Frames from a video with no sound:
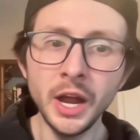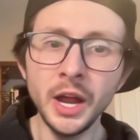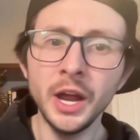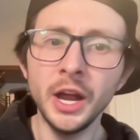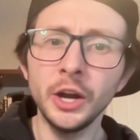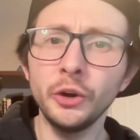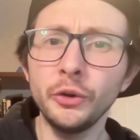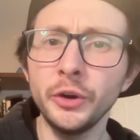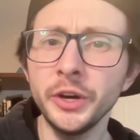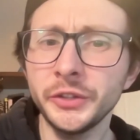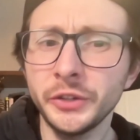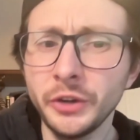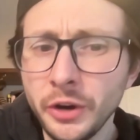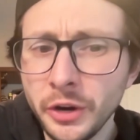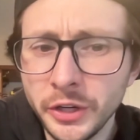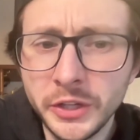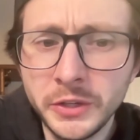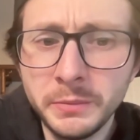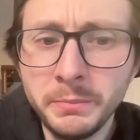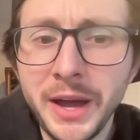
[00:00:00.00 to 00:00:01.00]
Chris
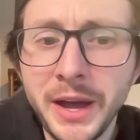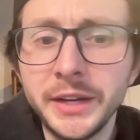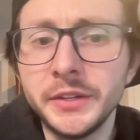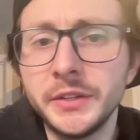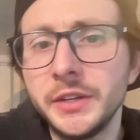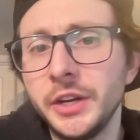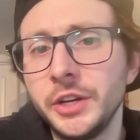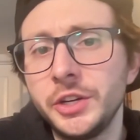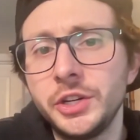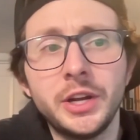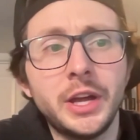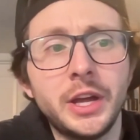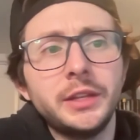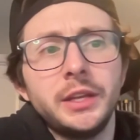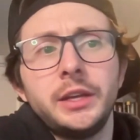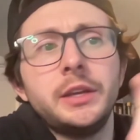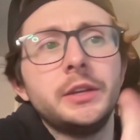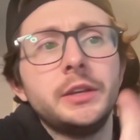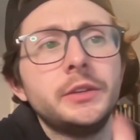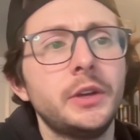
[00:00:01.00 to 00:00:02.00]
Curtis by decision. I think
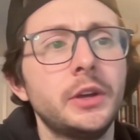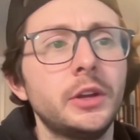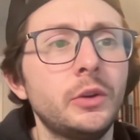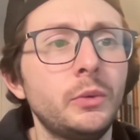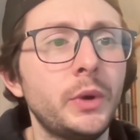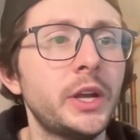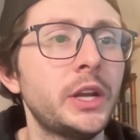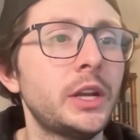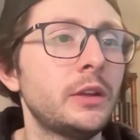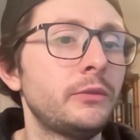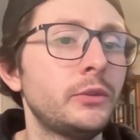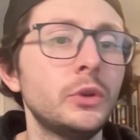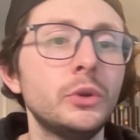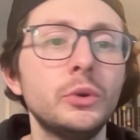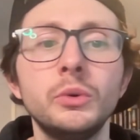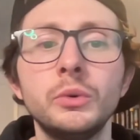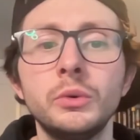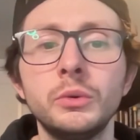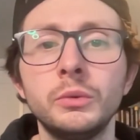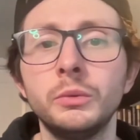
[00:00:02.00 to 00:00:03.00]
he's going to win. If
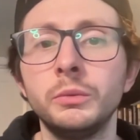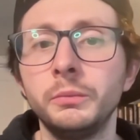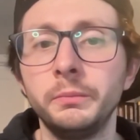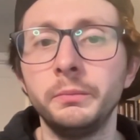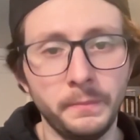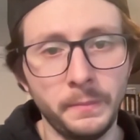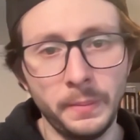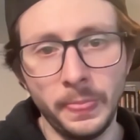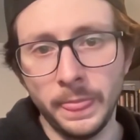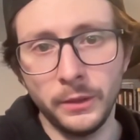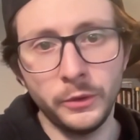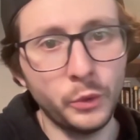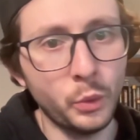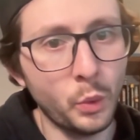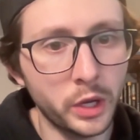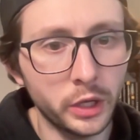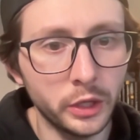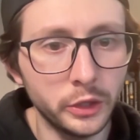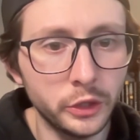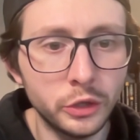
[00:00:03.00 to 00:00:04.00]
you
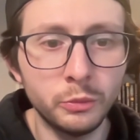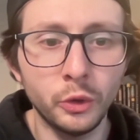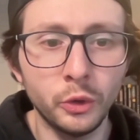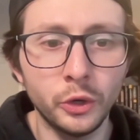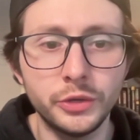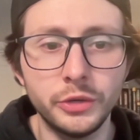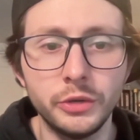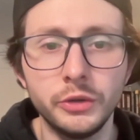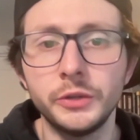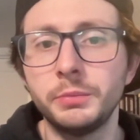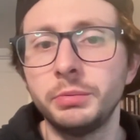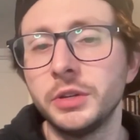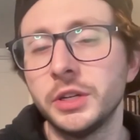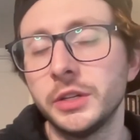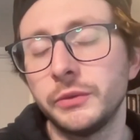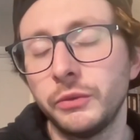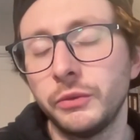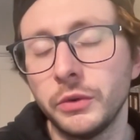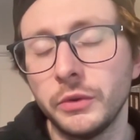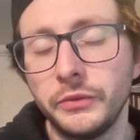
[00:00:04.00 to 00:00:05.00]
want a little more juice, plus
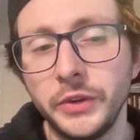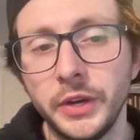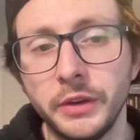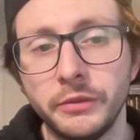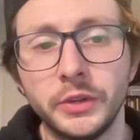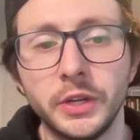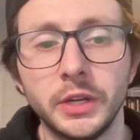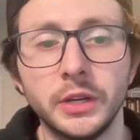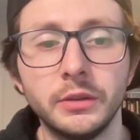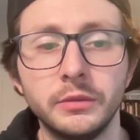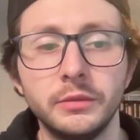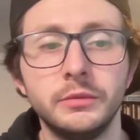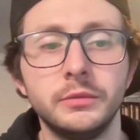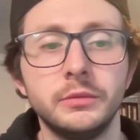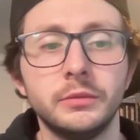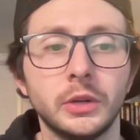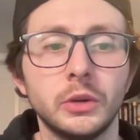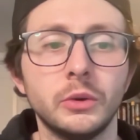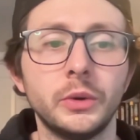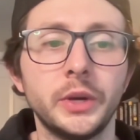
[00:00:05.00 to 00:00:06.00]
450.
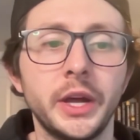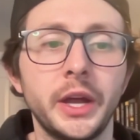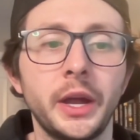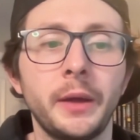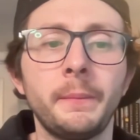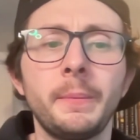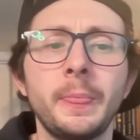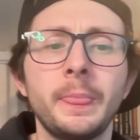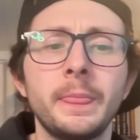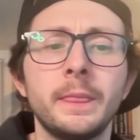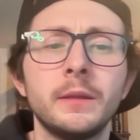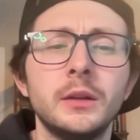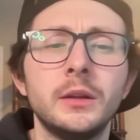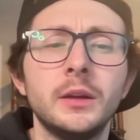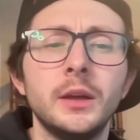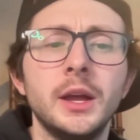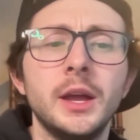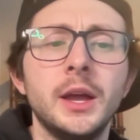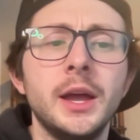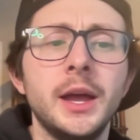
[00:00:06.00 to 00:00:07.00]
Okay.
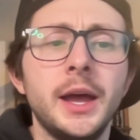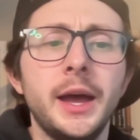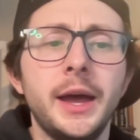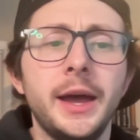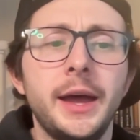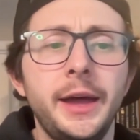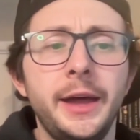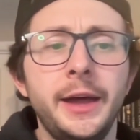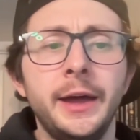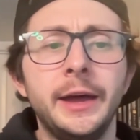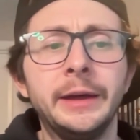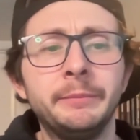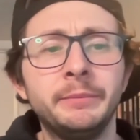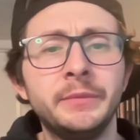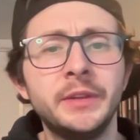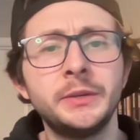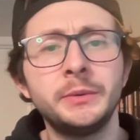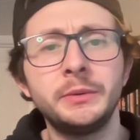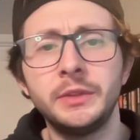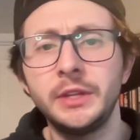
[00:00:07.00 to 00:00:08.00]

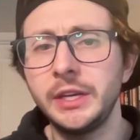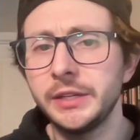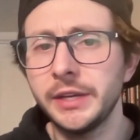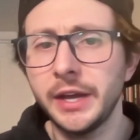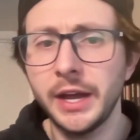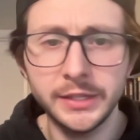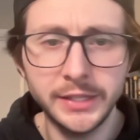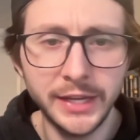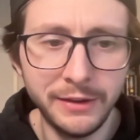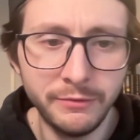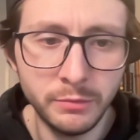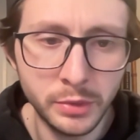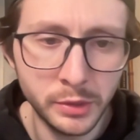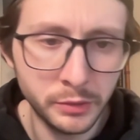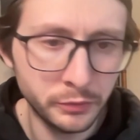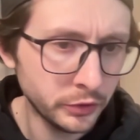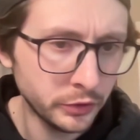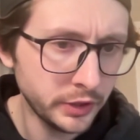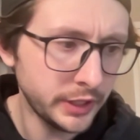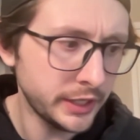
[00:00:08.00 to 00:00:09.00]
These odds haven't been
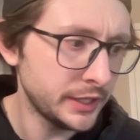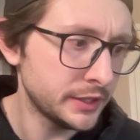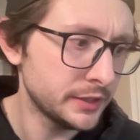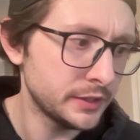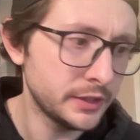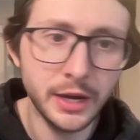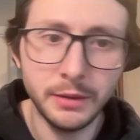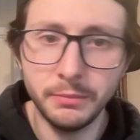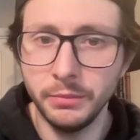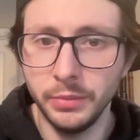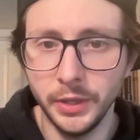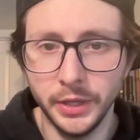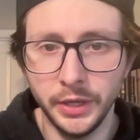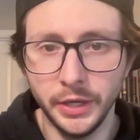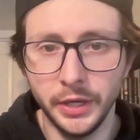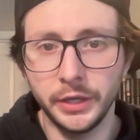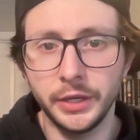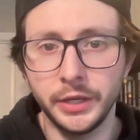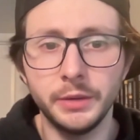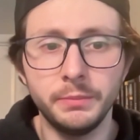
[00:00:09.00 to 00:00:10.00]
released yet, but a
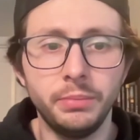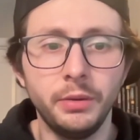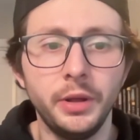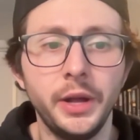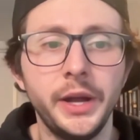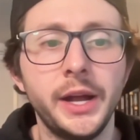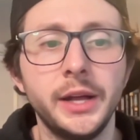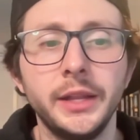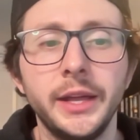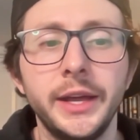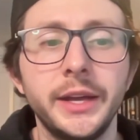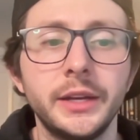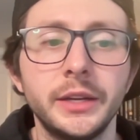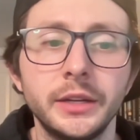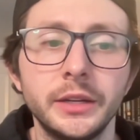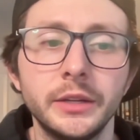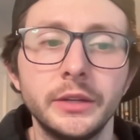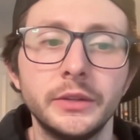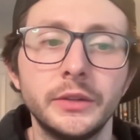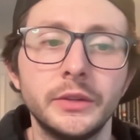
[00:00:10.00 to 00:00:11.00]
good play I like
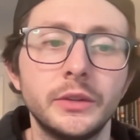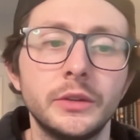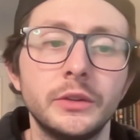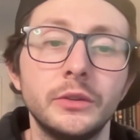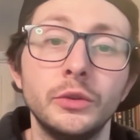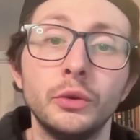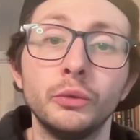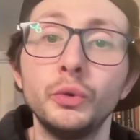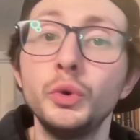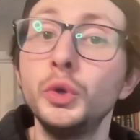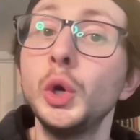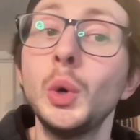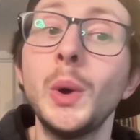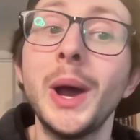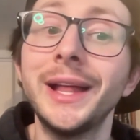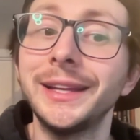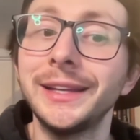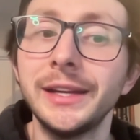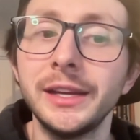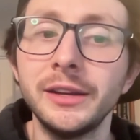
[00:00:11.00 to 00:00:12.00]
is Nurullo
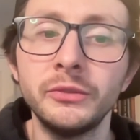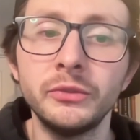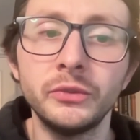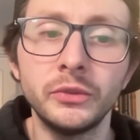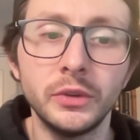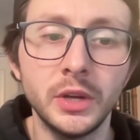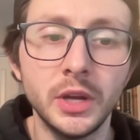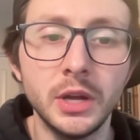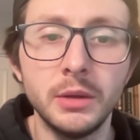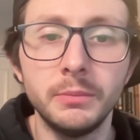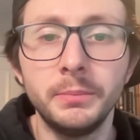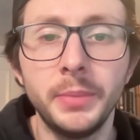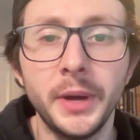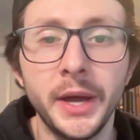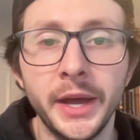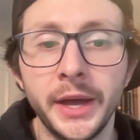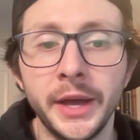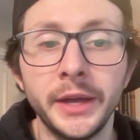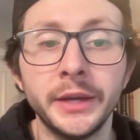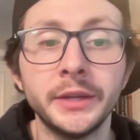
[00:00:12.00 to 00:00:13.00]
Aliyev
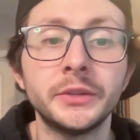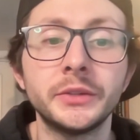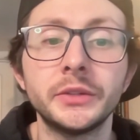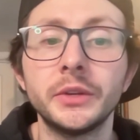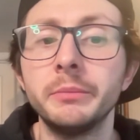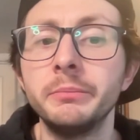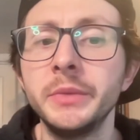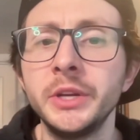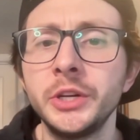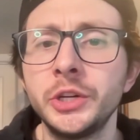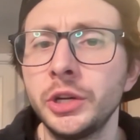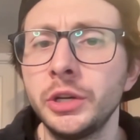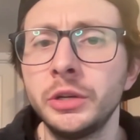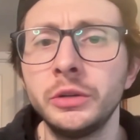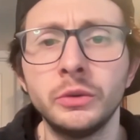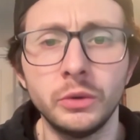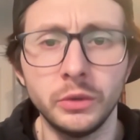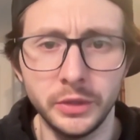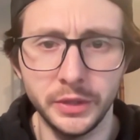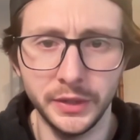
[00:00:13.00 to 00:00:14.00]
by submission
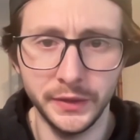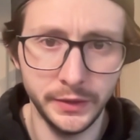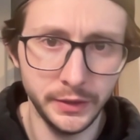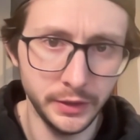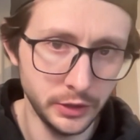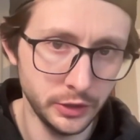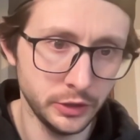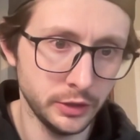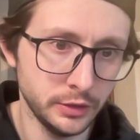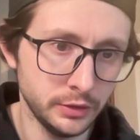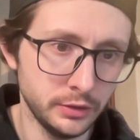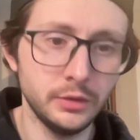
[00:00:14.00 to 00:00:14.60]
or decision.